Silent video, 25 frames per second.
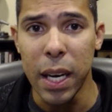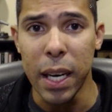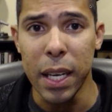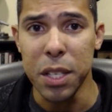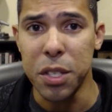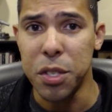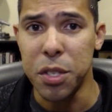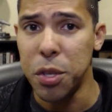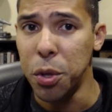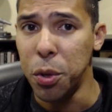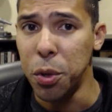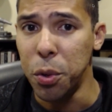
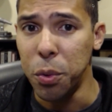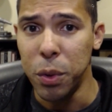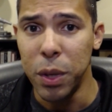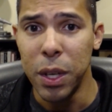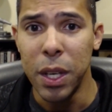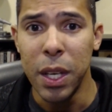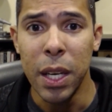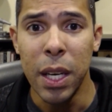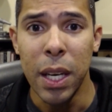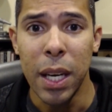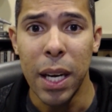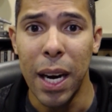to
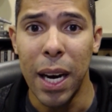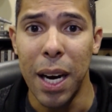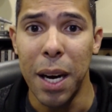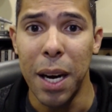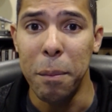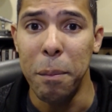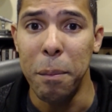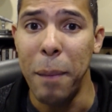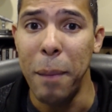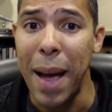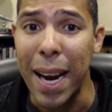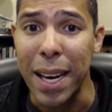
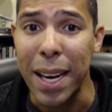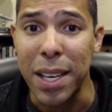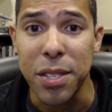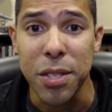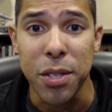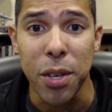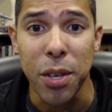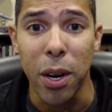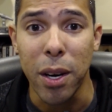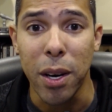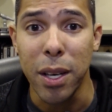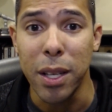
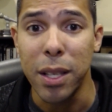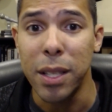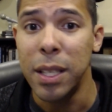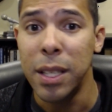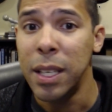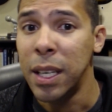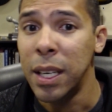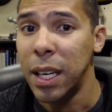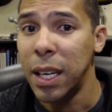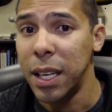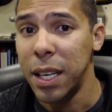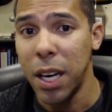Maxar,
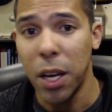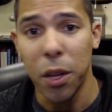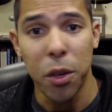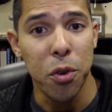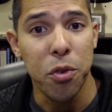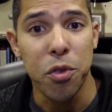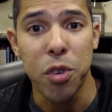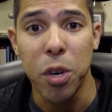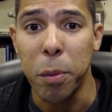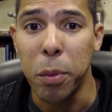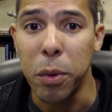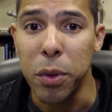another
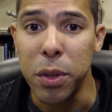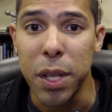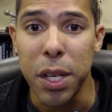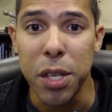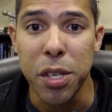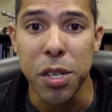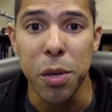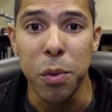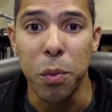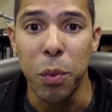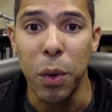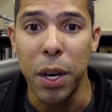
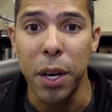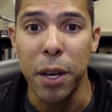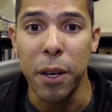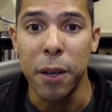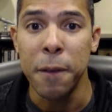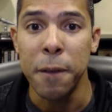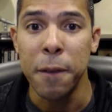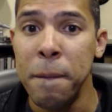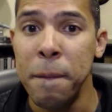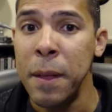triple-digit winner.